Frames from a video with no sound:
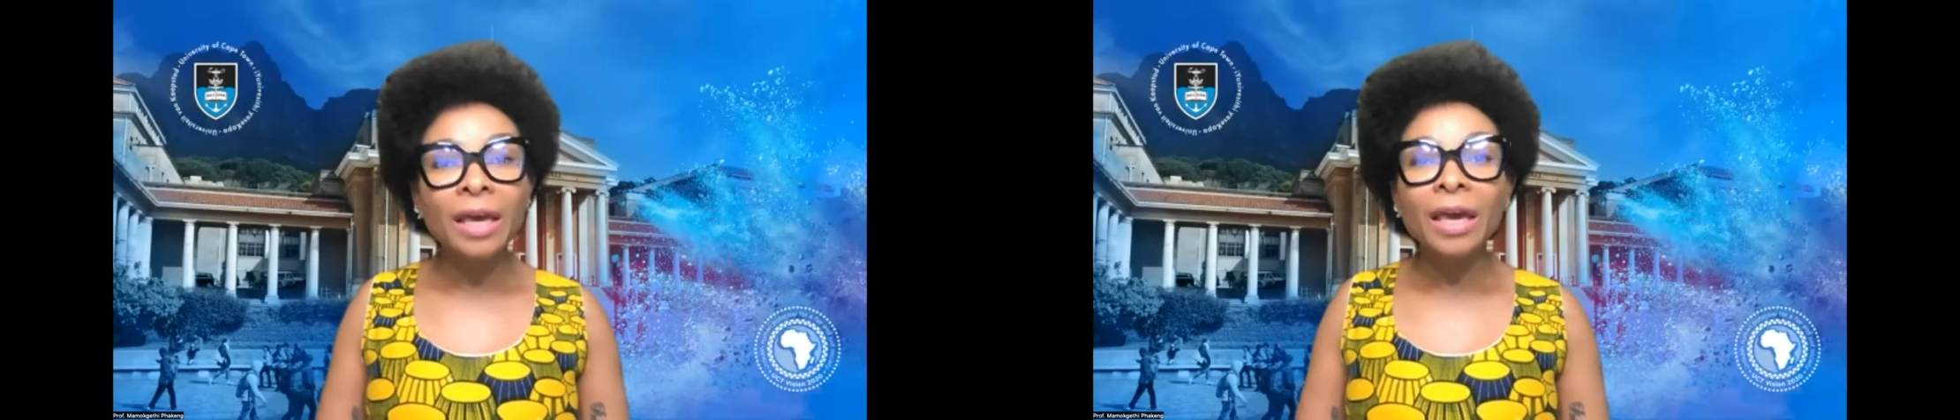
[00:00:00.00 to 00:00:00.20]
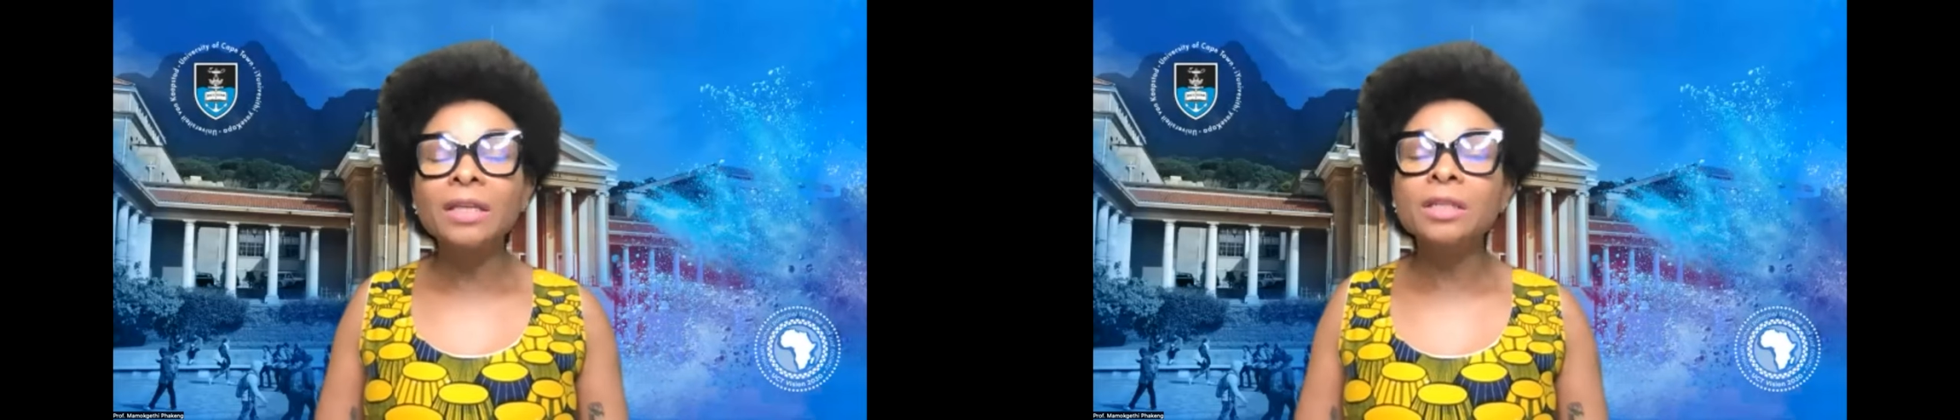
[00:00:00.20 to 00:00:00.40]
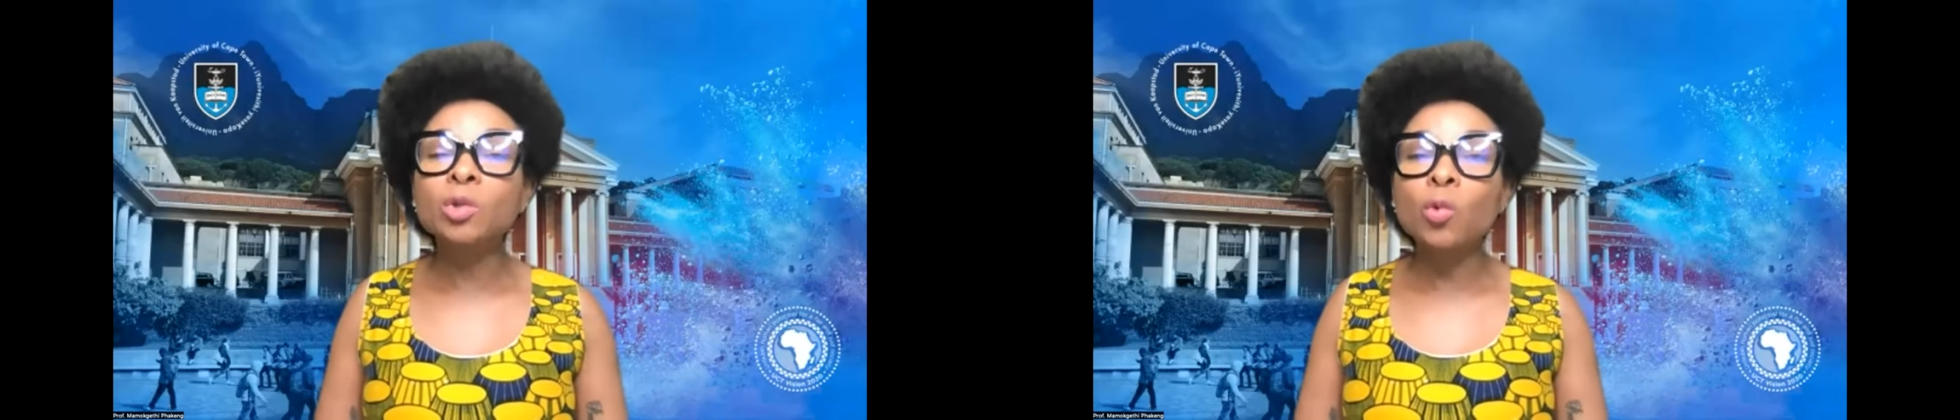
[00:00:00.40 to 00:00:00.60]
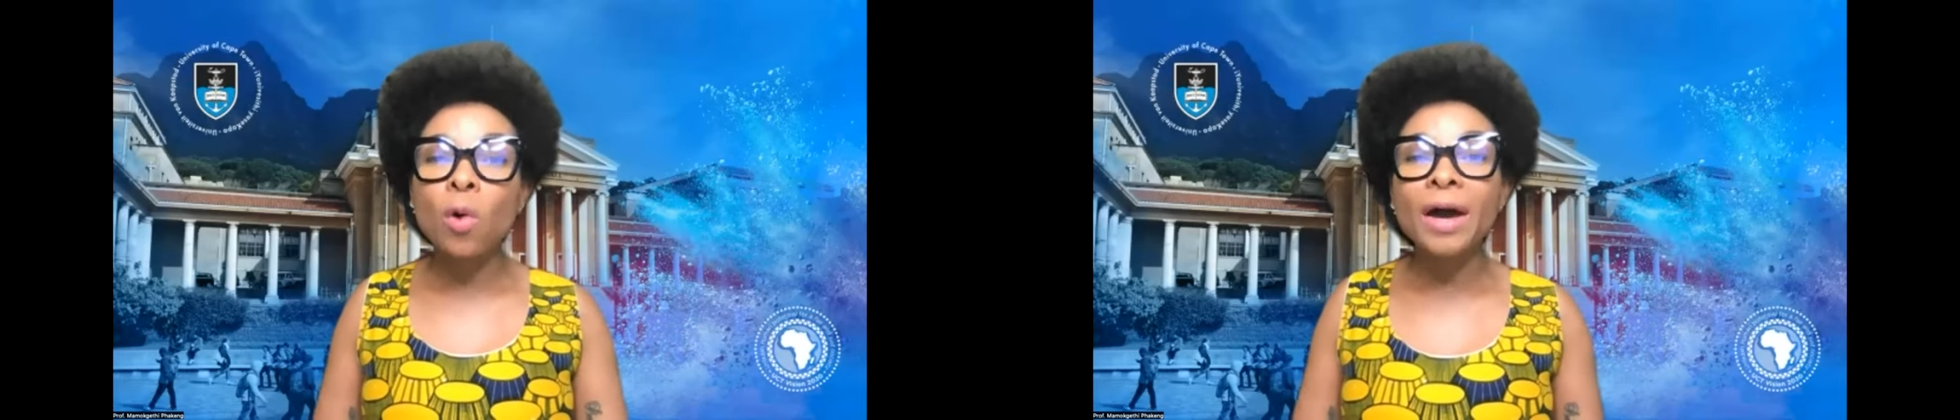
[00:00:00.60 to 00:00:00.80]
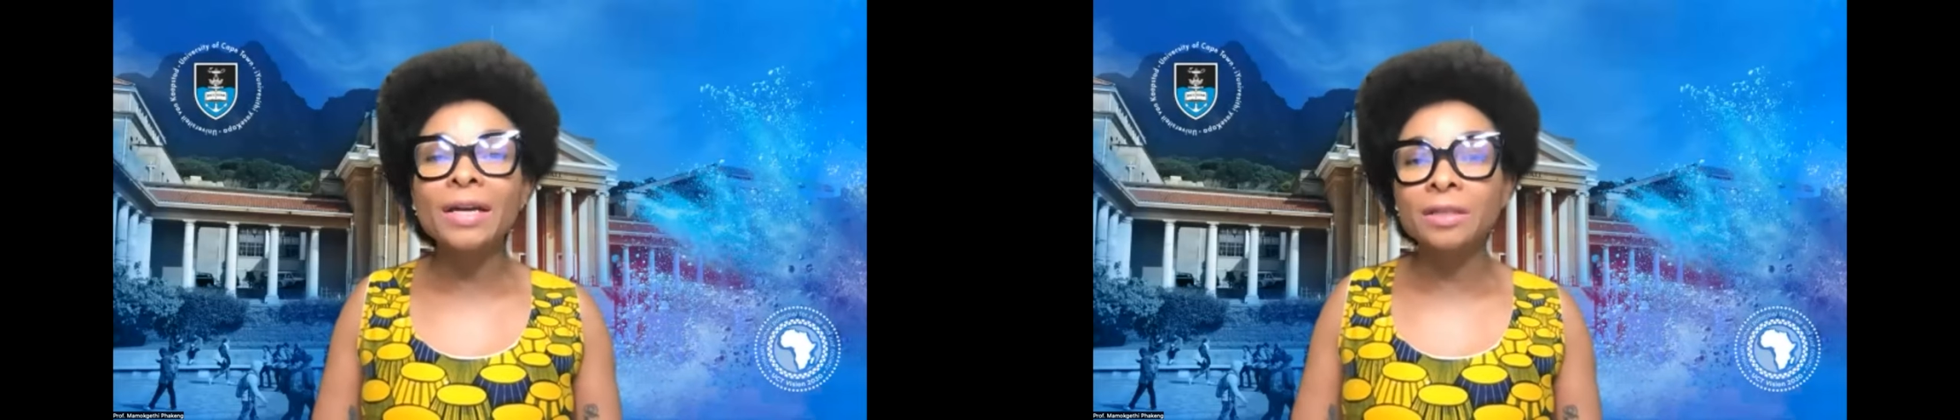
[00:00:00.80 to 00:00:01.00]
and its
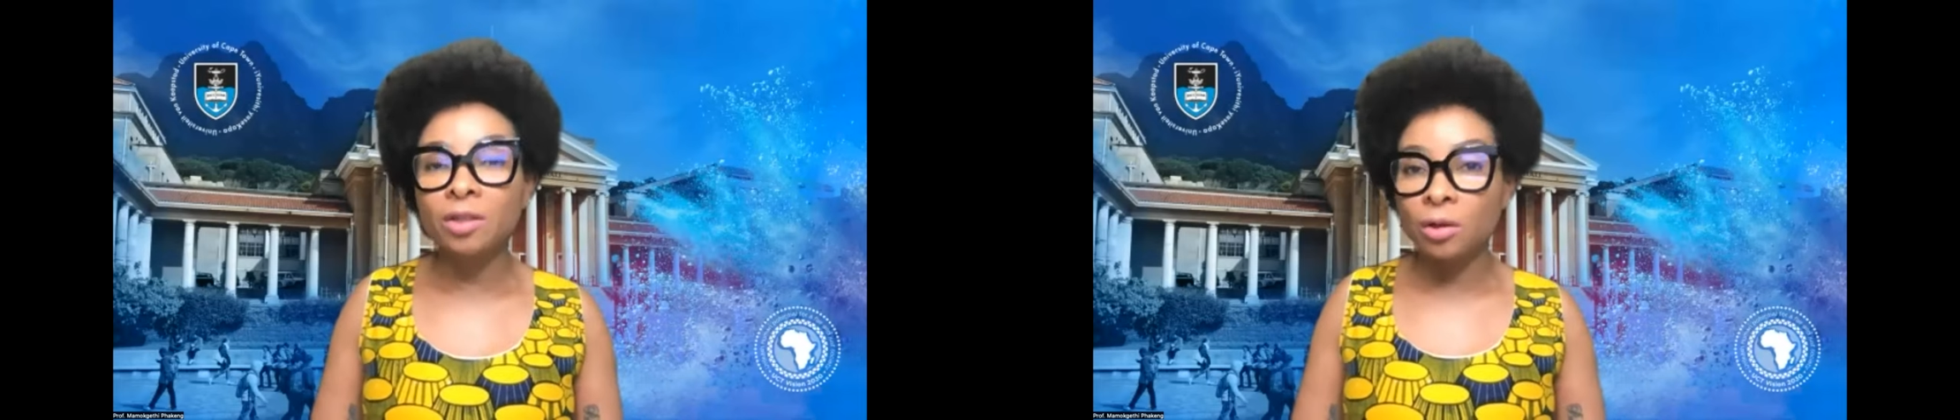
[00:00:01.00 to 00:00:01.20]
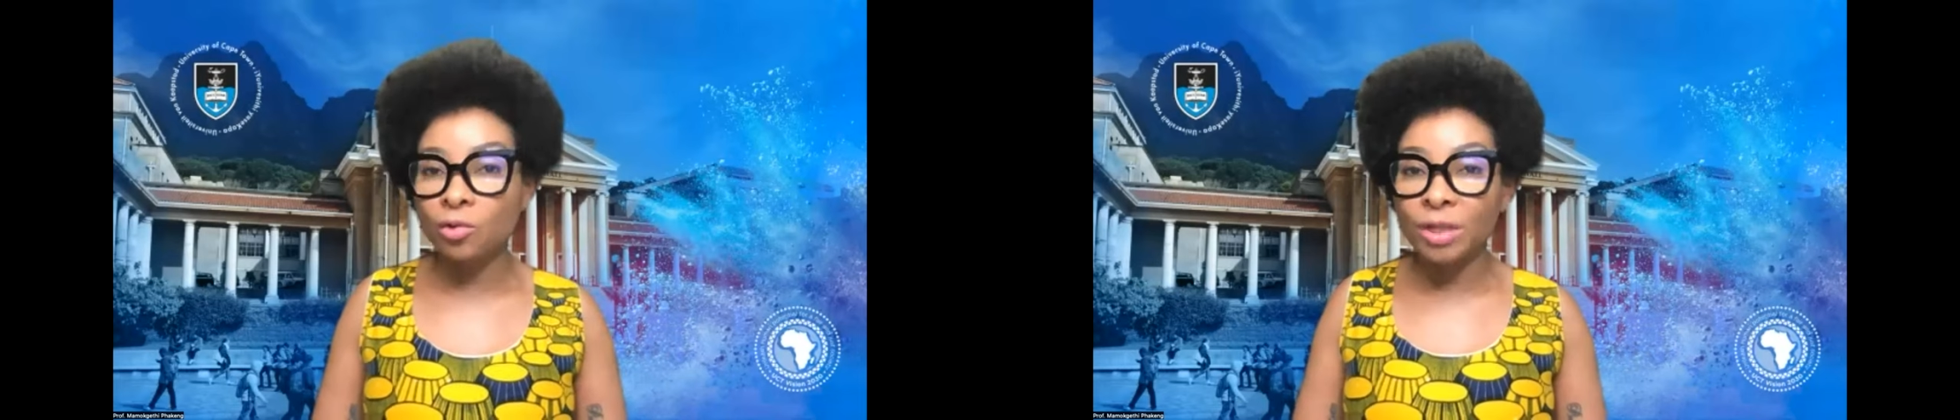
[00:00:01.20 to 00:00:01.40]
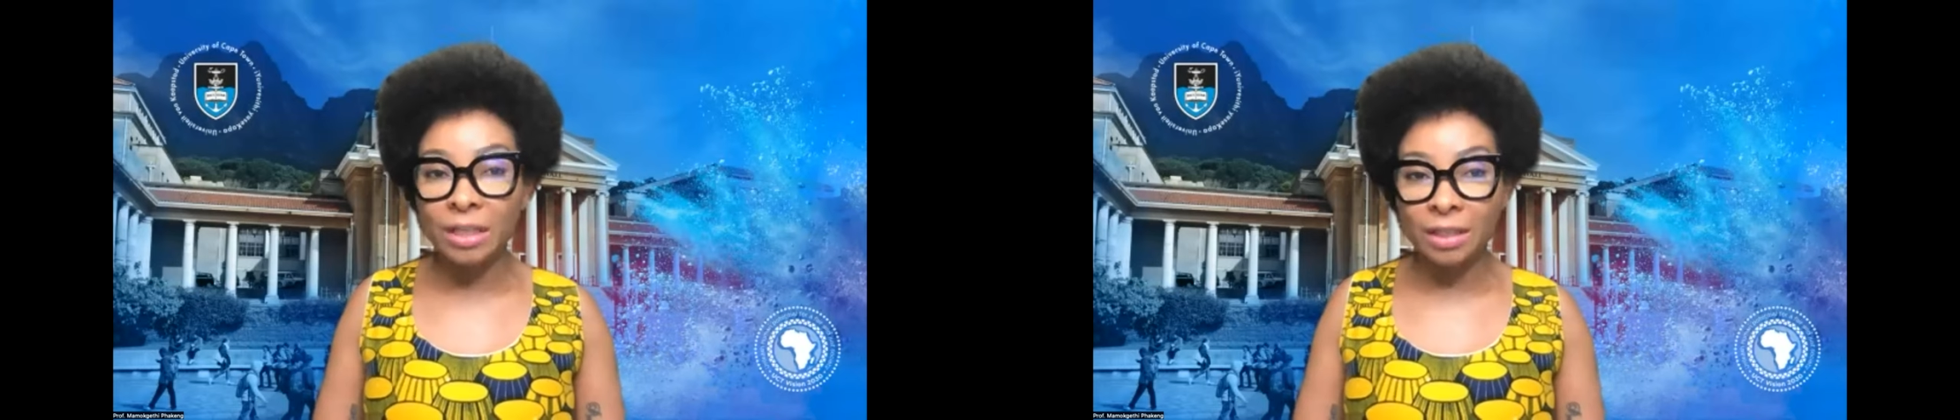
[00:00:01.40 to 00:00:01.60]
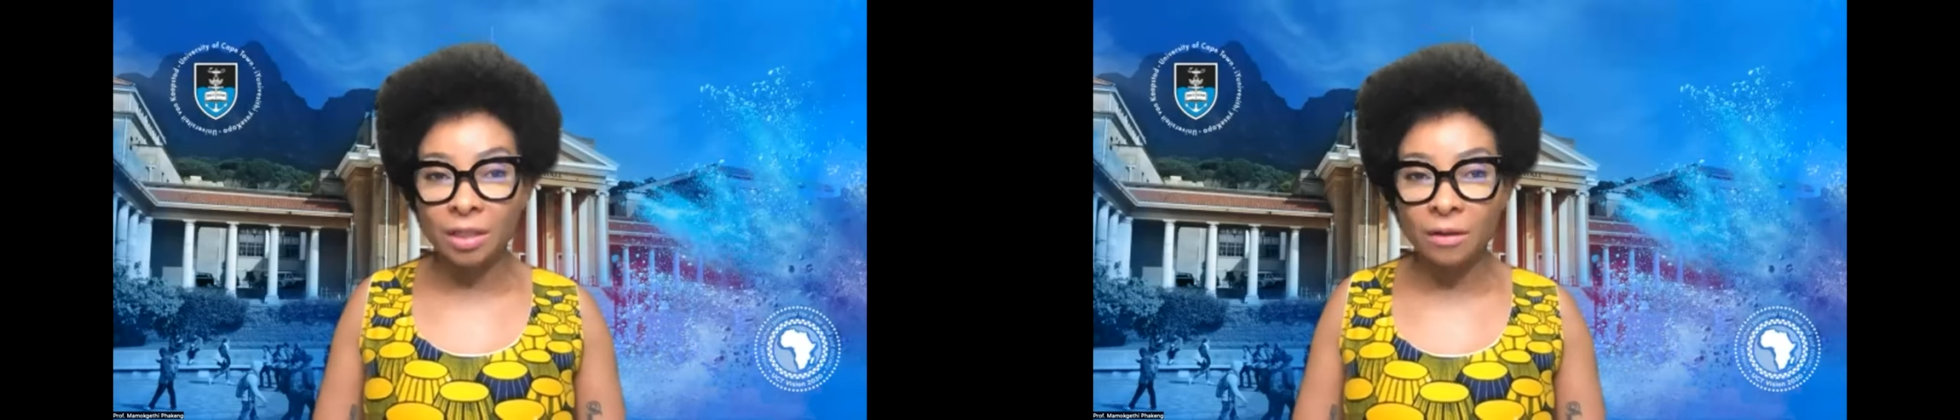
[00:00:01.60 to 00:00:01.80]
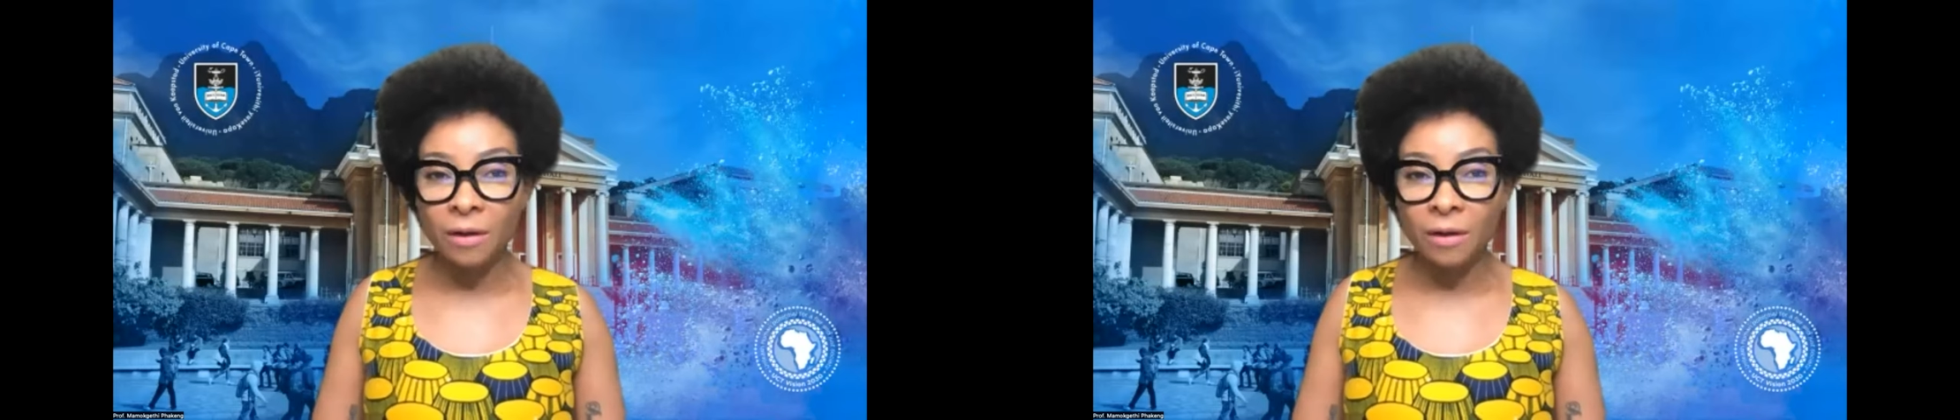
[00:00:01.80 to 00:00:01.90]
wide reach.